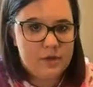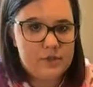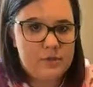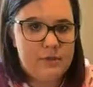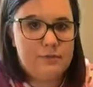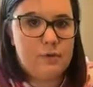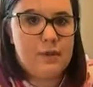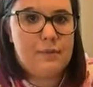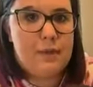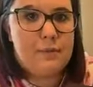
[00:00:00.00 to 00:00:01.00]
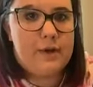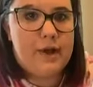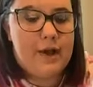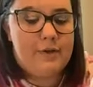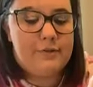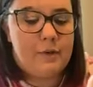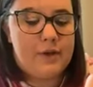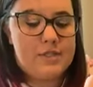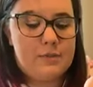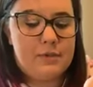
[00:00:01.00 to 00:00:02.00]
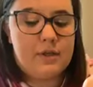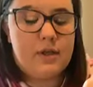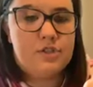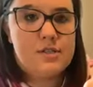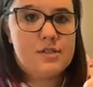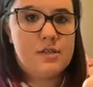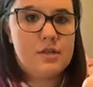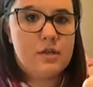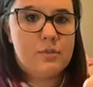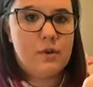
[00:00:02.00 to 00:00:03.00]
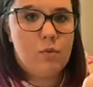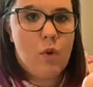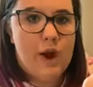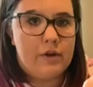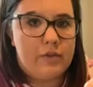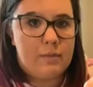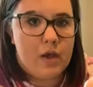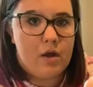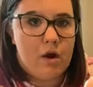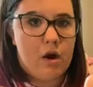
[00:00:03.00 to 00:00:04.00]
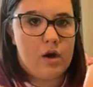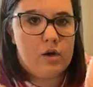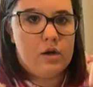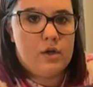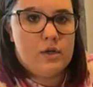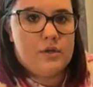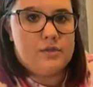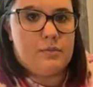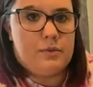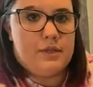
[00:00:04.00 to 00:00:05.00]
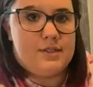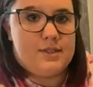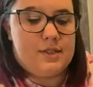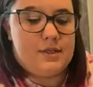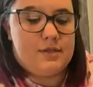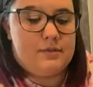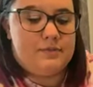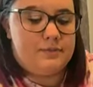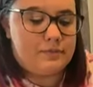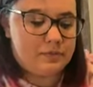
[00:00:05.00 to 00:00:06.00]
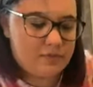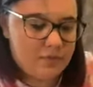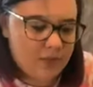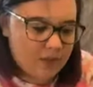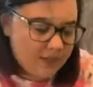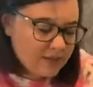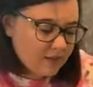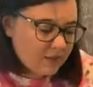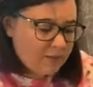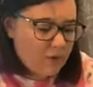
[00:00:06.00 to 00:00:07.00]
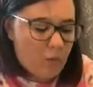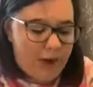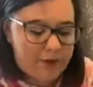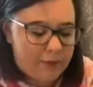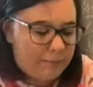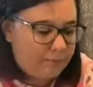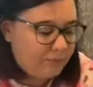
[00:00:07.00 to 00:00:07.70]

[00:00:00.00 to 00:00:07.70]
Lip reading: So when I fold my paper in half, I want it to be just a little bit wider than my car. So when you see, it's a little bit wider.